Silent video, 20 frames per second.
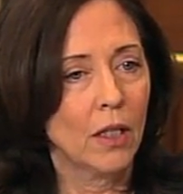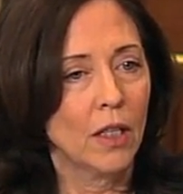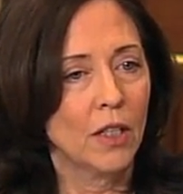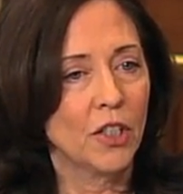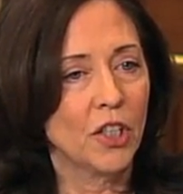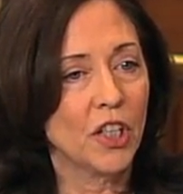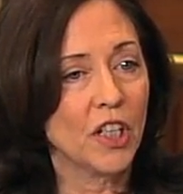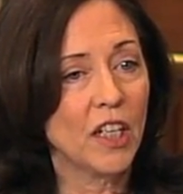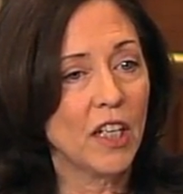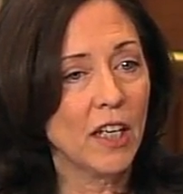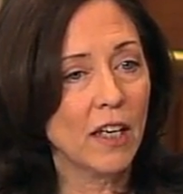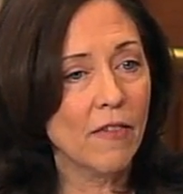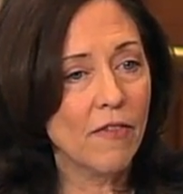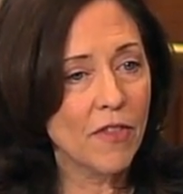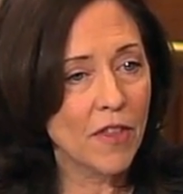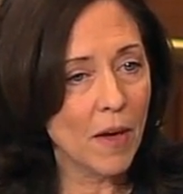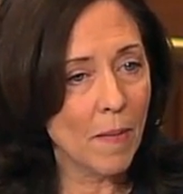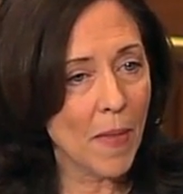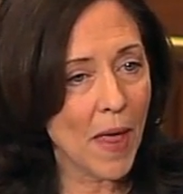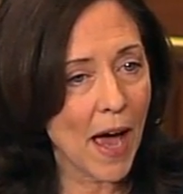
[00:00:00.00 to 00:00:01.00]
to give
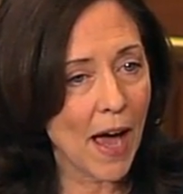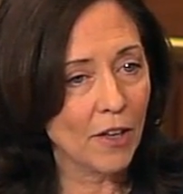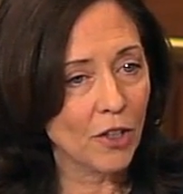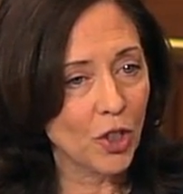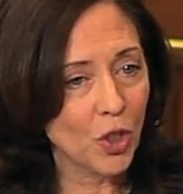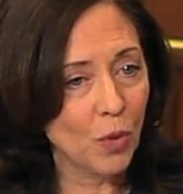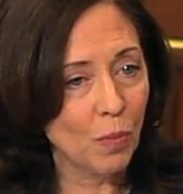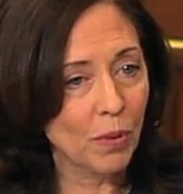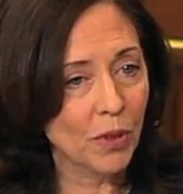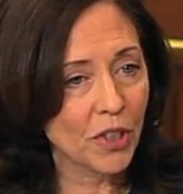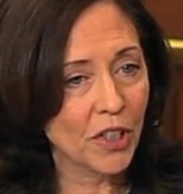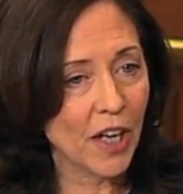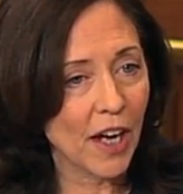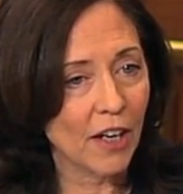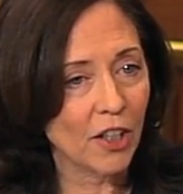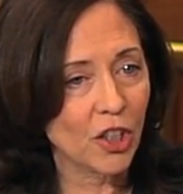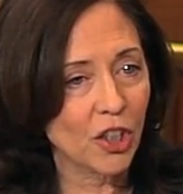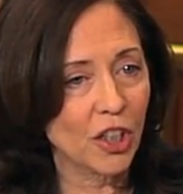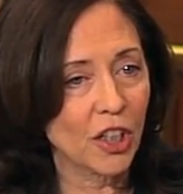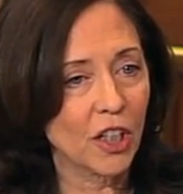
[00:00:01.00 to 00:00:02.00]
them that due
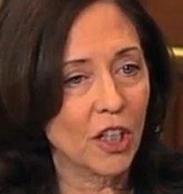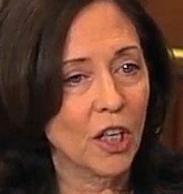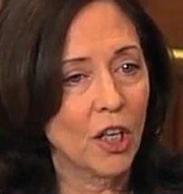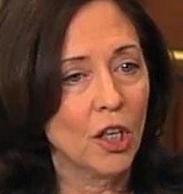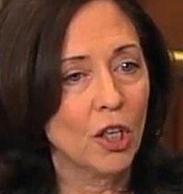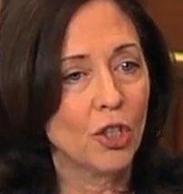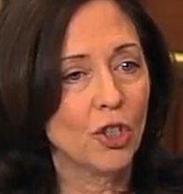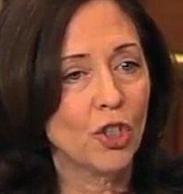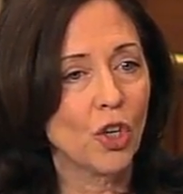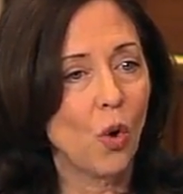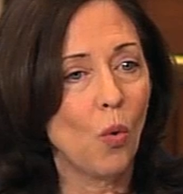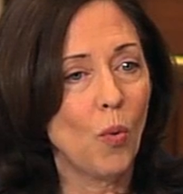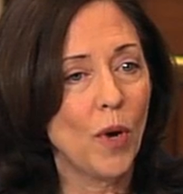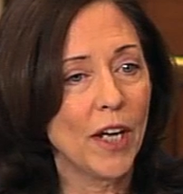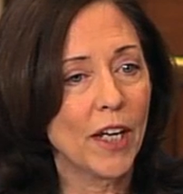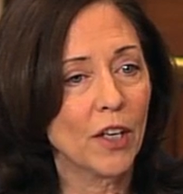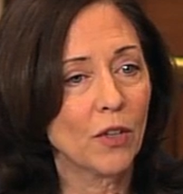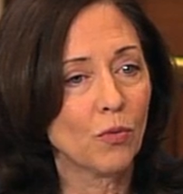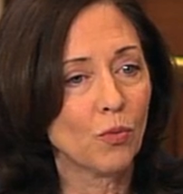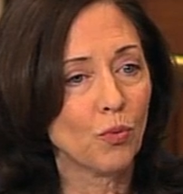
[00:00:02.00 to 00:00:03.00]
protection so we
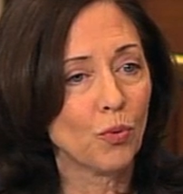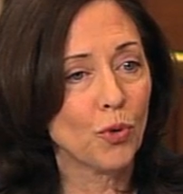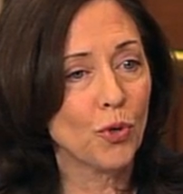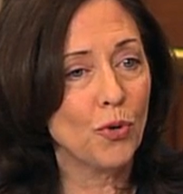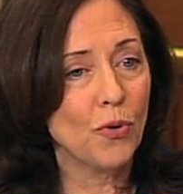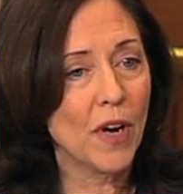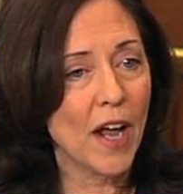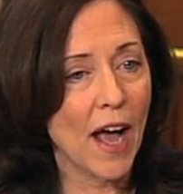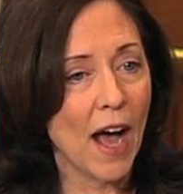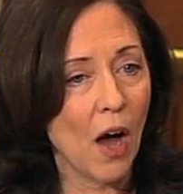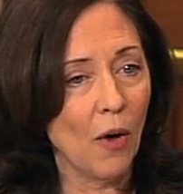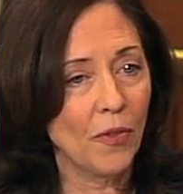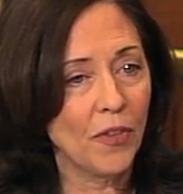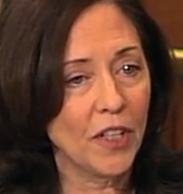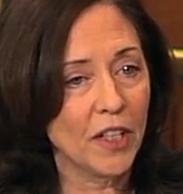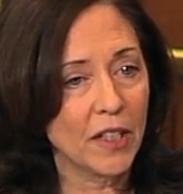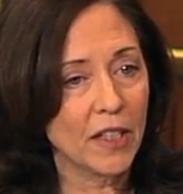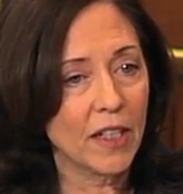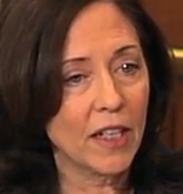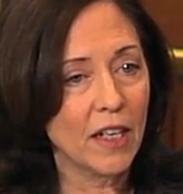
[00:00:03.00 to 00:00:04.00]
can root out
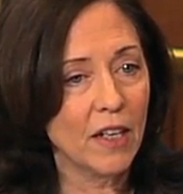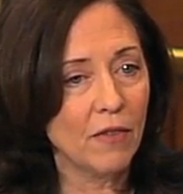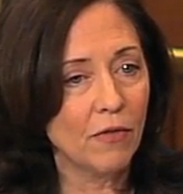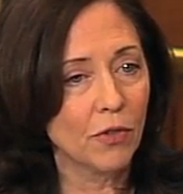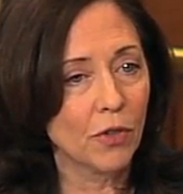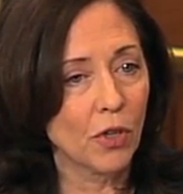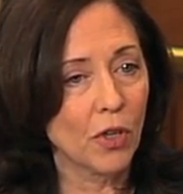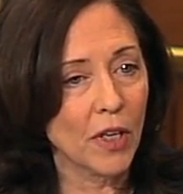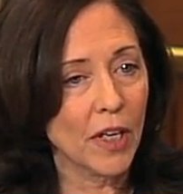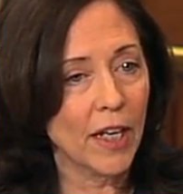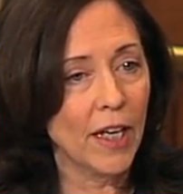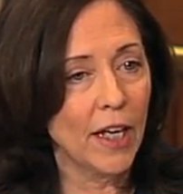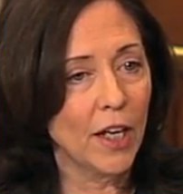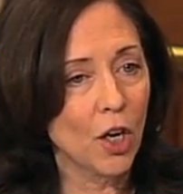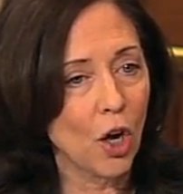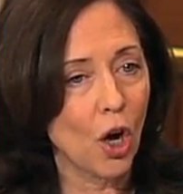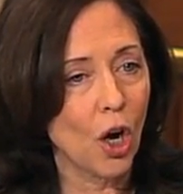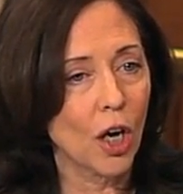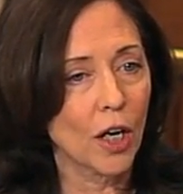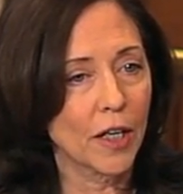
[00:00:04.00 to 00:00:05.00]
this evil in
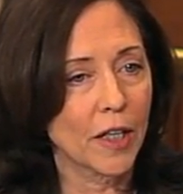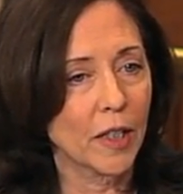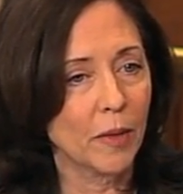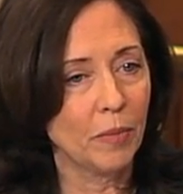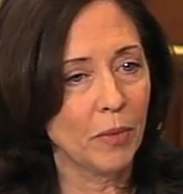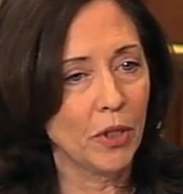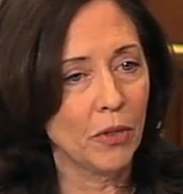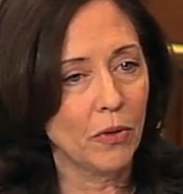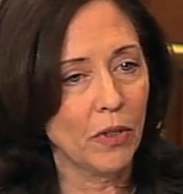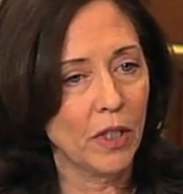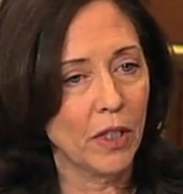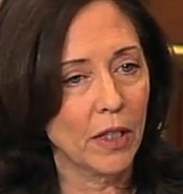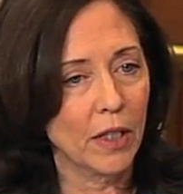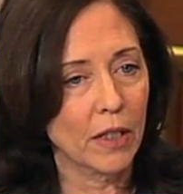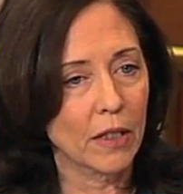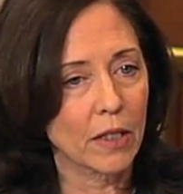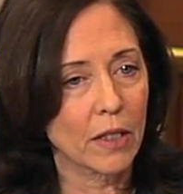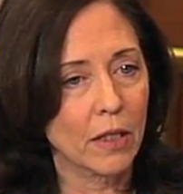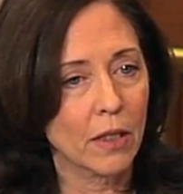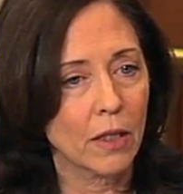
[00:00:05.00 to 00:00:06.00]
our
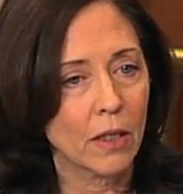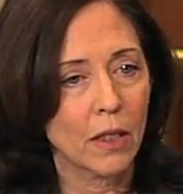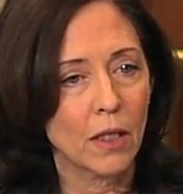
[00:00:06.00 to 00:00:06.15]
communities.